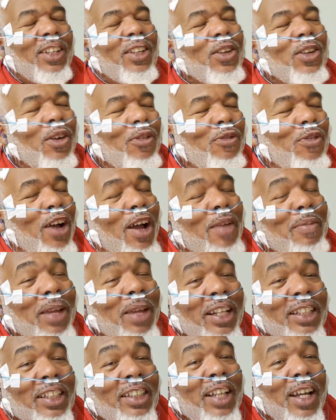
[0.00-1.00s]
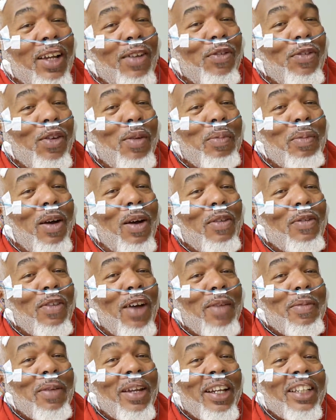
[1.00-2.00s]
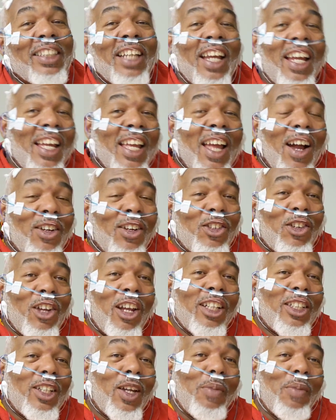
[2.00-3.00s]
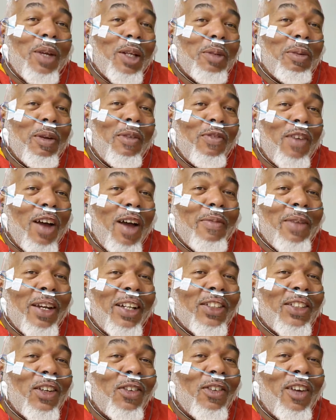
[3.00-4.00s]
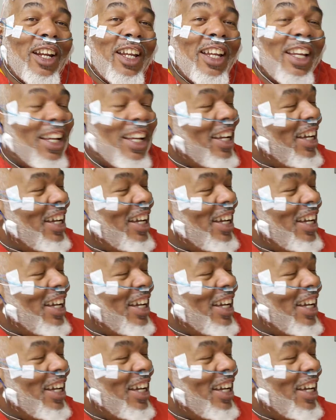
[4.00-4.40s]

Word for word: your five minutes is like a football five minutes. Are you trying to tell me it's been five minutes already?